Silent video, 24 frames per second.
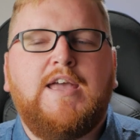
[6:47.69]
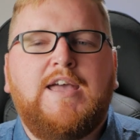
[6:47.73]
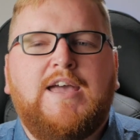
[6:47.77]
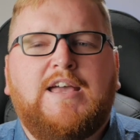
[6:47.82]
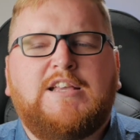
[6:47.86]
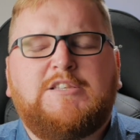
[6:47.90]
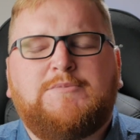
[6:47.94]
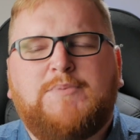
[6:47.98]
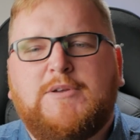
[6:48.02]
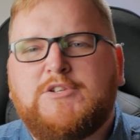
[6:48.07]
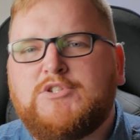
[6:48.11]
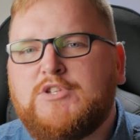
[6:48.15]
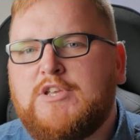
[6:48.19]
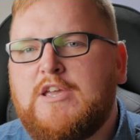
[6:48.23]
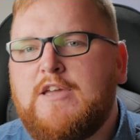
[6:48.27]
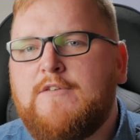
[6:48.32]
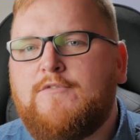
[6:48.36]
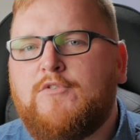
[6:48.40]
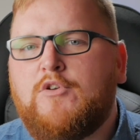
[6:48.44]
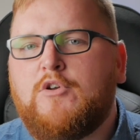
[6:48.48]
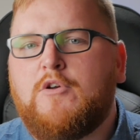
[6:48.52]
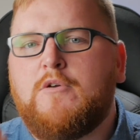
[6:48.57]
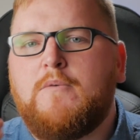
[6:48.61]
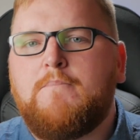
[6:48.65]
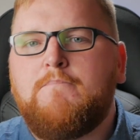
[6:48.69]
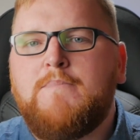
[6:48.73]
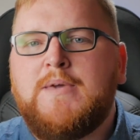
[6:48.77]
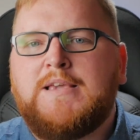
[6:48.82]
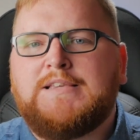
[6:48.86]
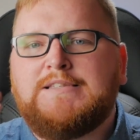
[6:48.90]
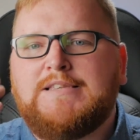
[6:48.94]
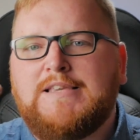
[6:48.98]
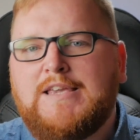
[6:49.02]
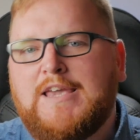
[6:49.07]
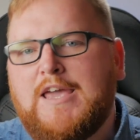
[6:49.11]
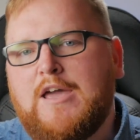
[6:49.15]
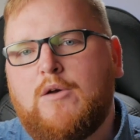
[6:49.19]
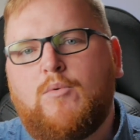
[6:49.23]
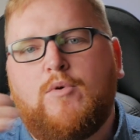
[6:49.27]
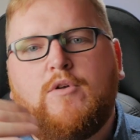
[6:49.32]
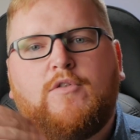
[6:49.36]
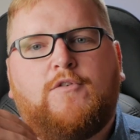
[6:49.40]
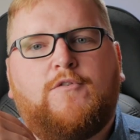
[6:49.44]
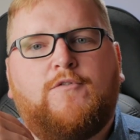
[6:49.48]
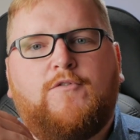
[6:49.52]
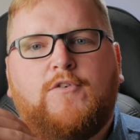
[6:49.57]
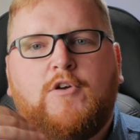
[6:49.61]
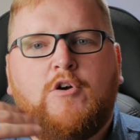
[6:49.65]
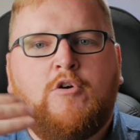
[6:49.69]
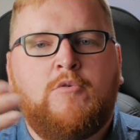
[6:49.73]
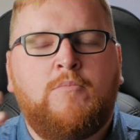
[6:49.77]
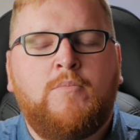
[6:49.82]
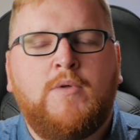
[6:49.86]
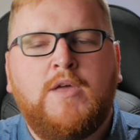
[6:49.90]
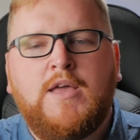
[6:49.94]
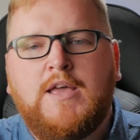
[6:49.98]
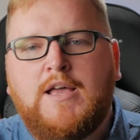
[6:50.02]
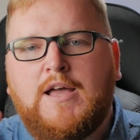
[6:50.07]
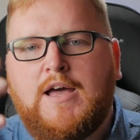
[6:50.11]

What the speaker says: especially if you're mixing it with film